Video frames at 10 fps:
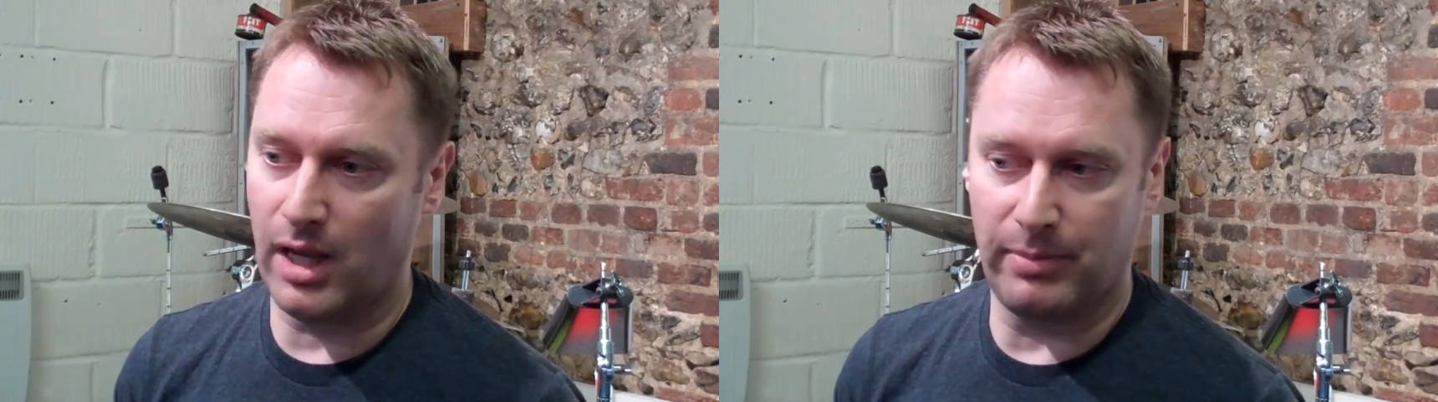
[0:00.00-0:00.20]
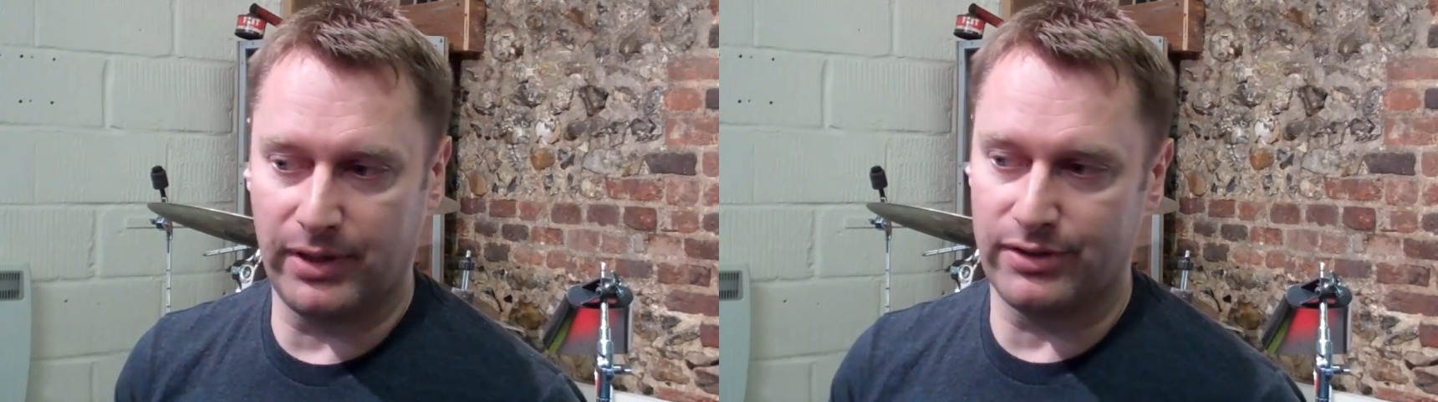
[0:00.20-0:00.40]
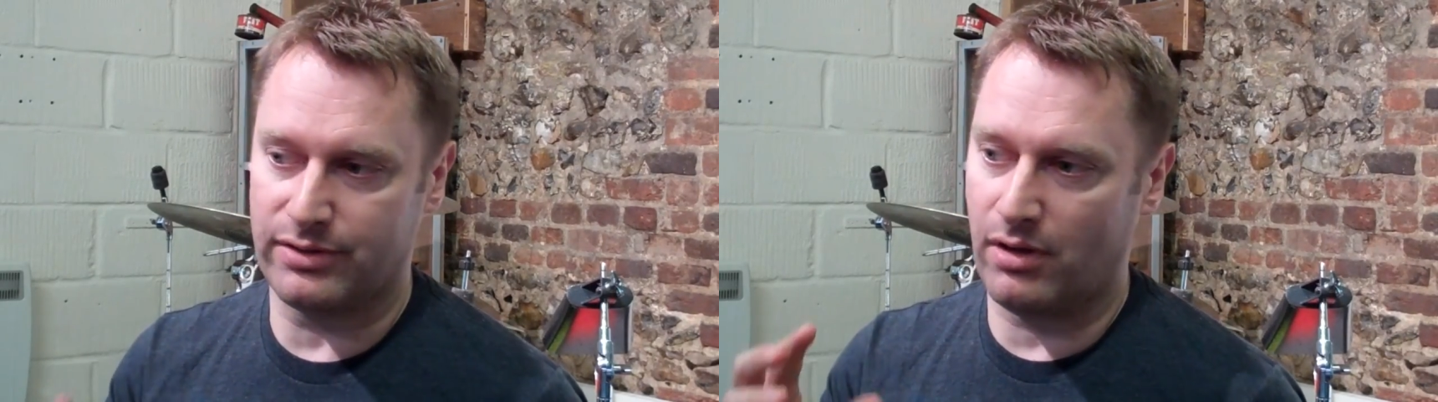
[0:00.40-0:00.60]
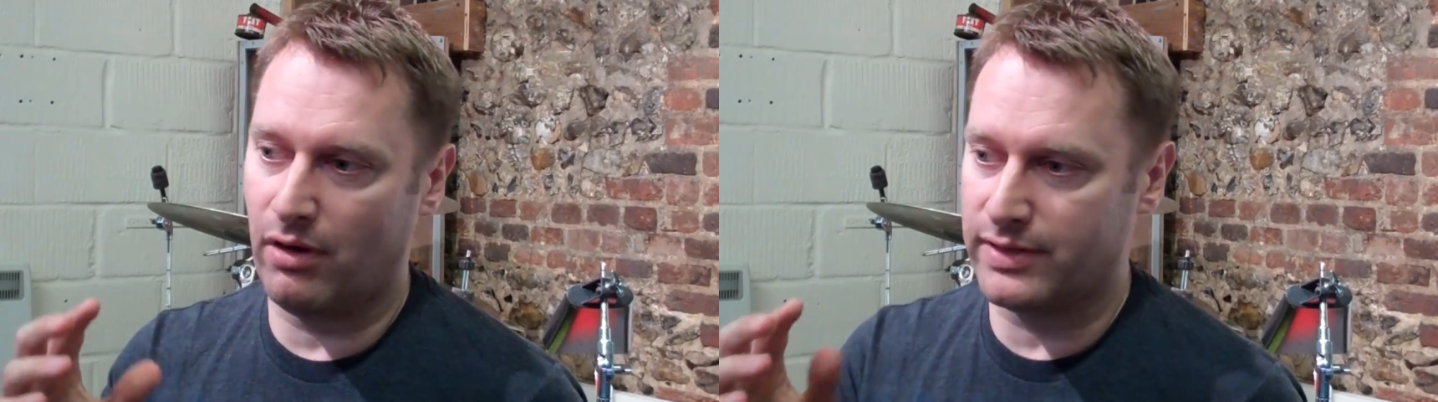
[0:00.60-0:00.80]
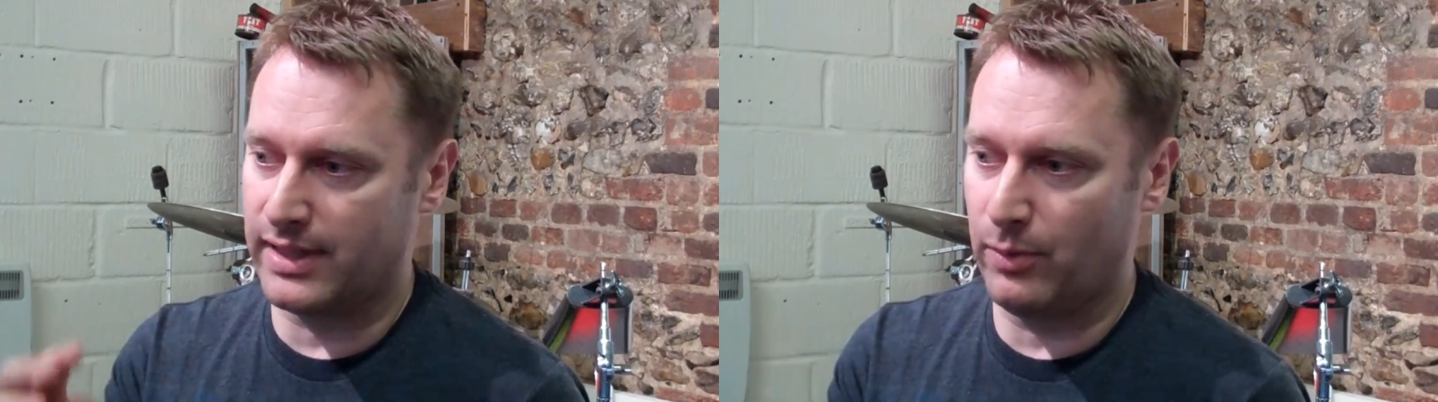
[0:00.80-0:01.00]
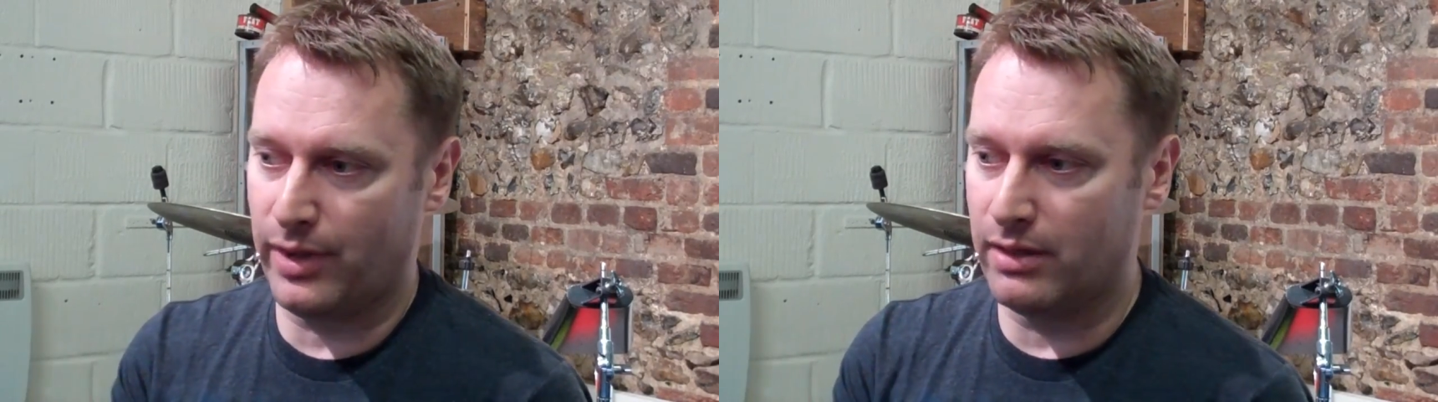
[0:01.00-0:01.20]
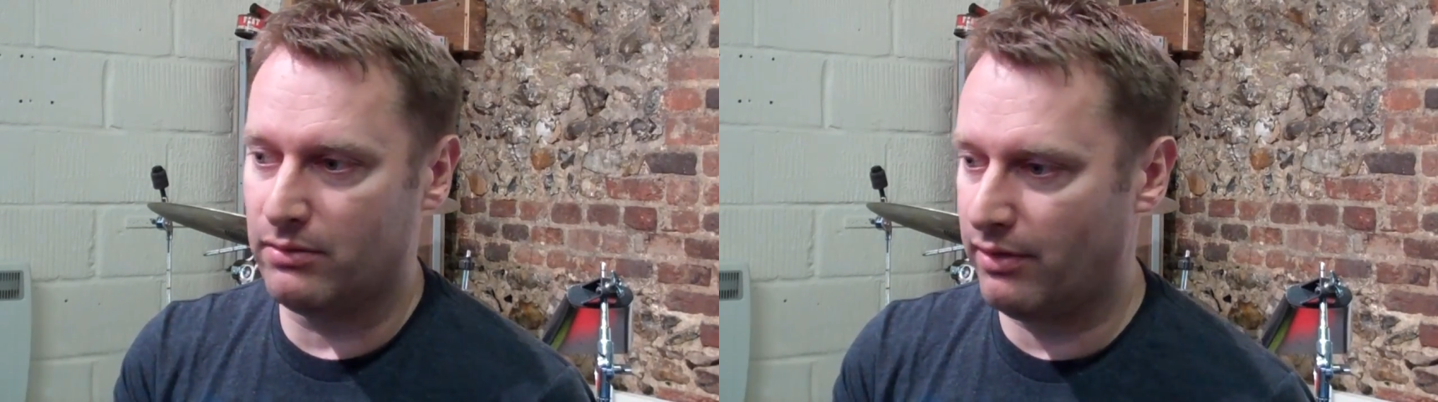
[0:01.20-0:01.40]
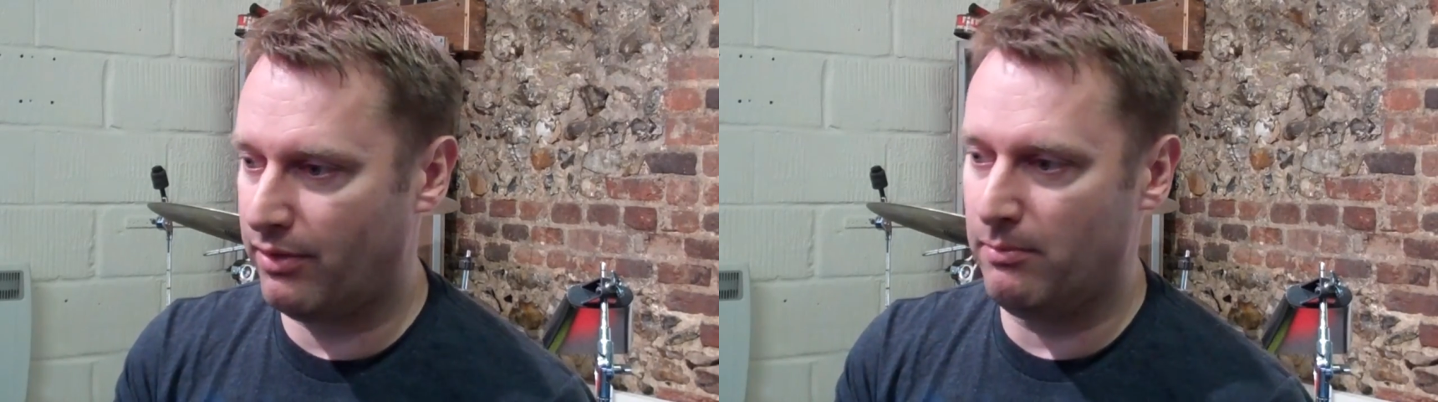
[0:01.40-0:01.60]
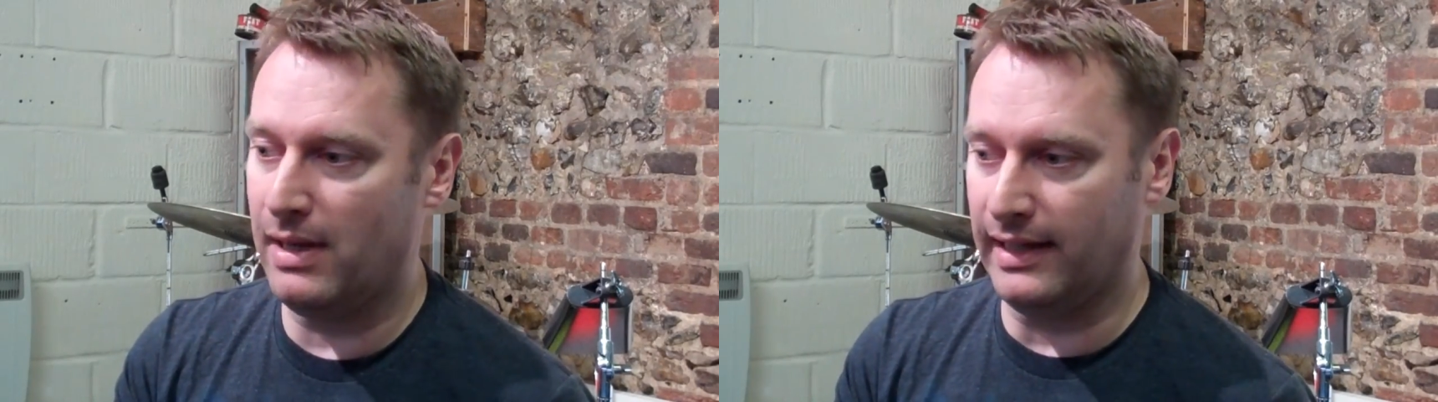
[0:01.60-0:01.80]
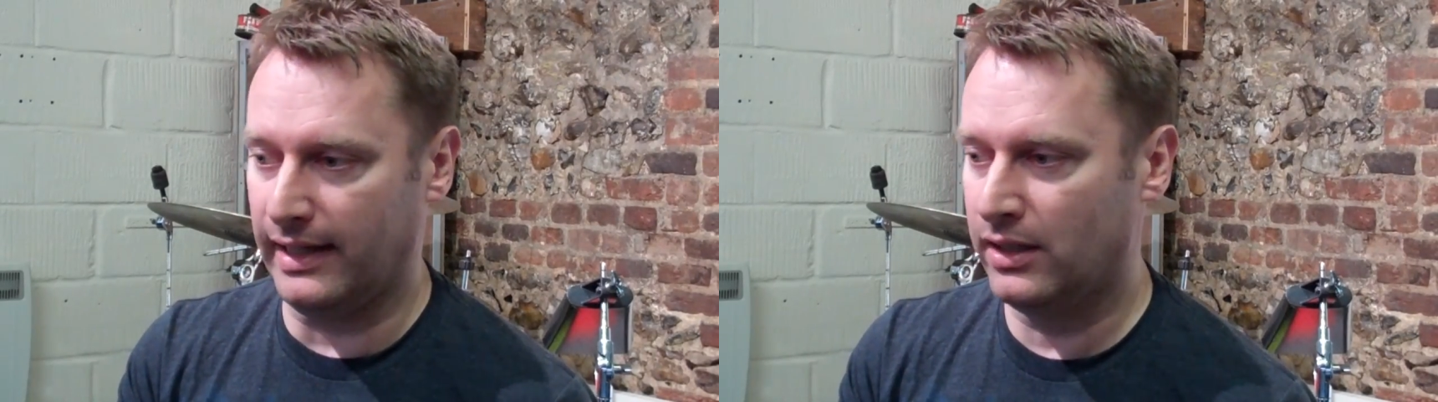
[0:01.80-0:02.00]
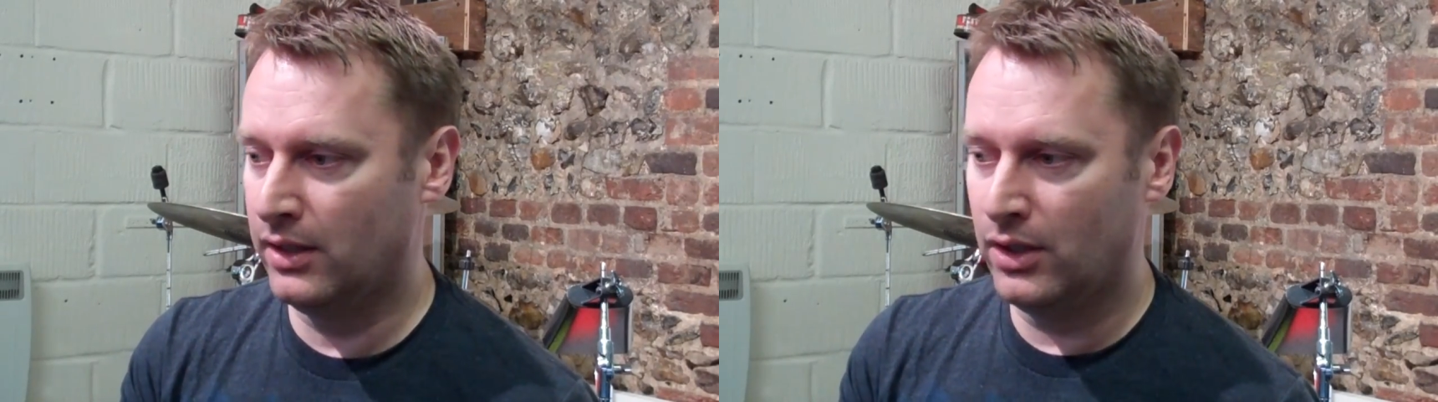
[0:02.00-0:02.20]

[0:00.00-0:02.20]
because obviously within Millie